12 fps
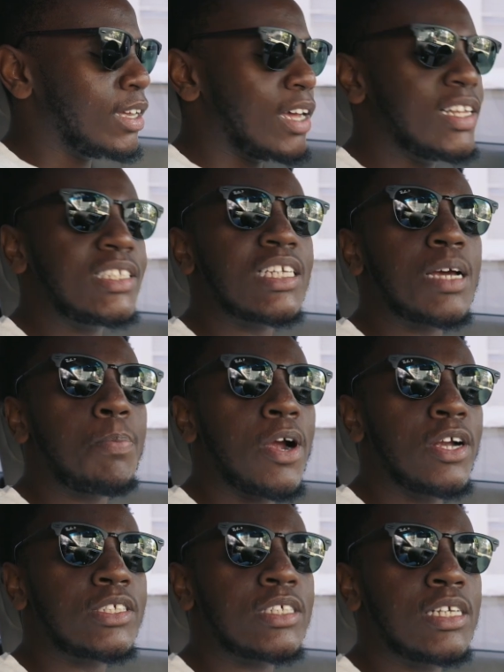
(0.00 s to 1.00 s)
at least in
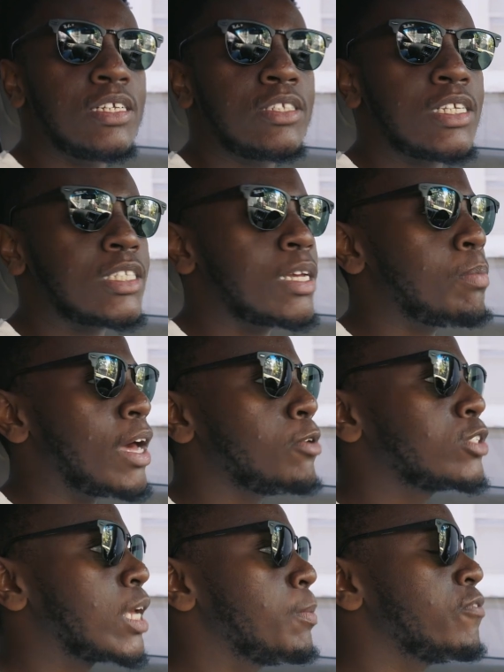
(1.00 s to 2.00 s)
comparison to somebody
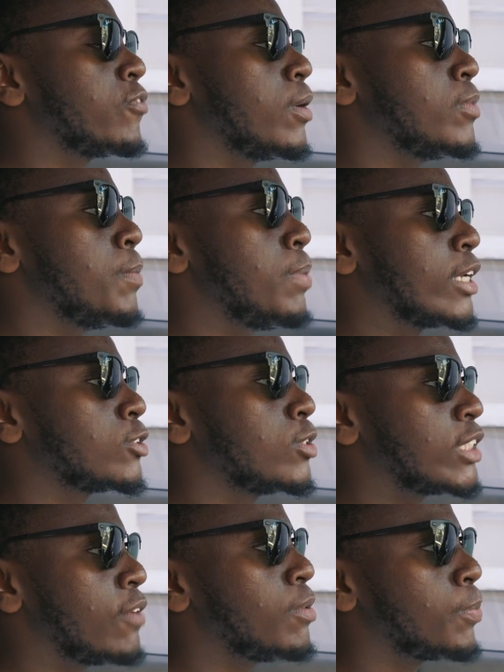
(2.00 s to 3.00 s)
who's coming from the Pixel
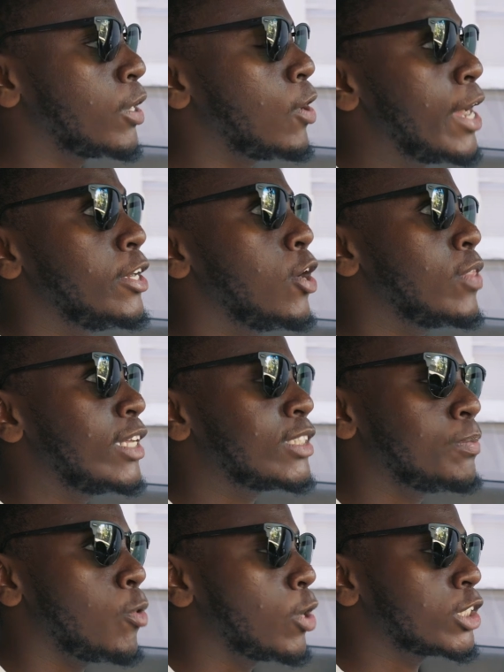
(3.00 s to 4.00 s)
7 Pro. I know that's
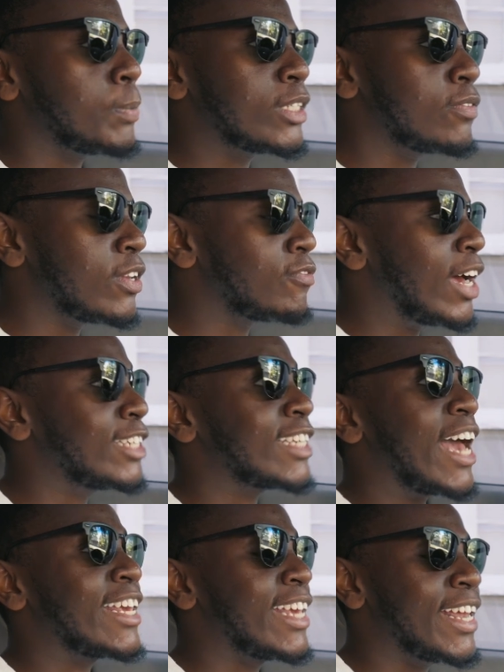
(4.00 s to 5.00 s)
a more expensive device,
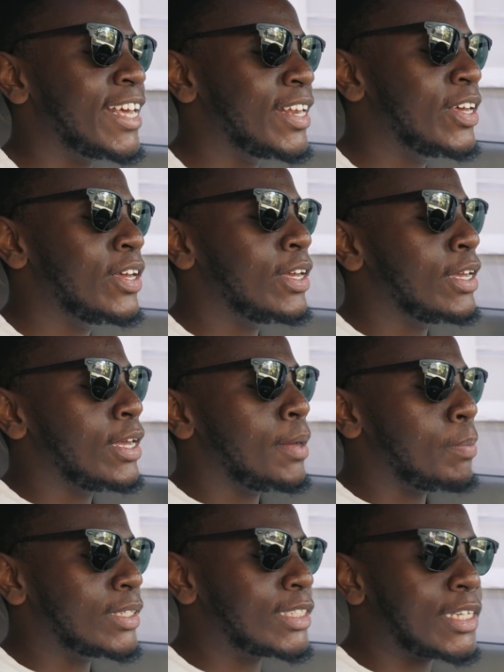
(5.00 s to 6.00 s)
I get it,
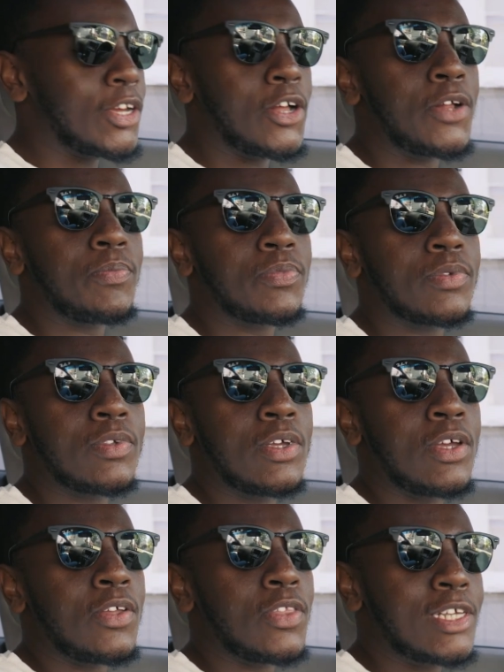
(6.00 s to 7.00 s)
but still,
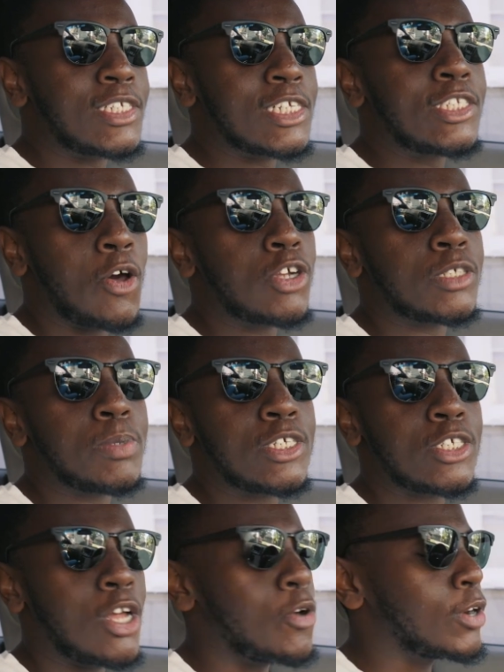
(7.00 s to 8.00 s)
this is noticeably
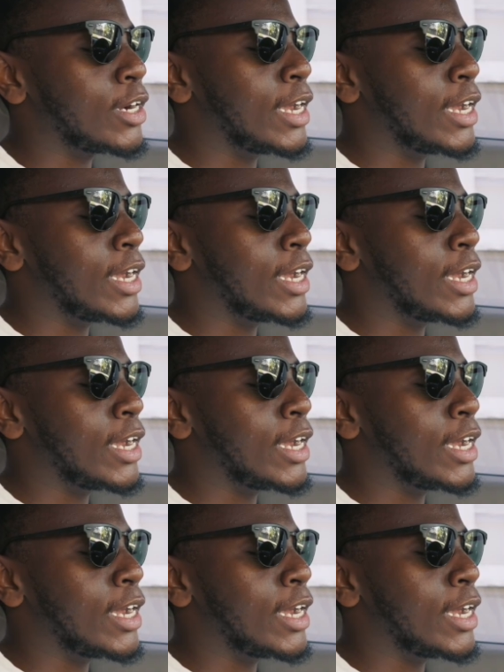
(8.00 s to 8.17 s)
slower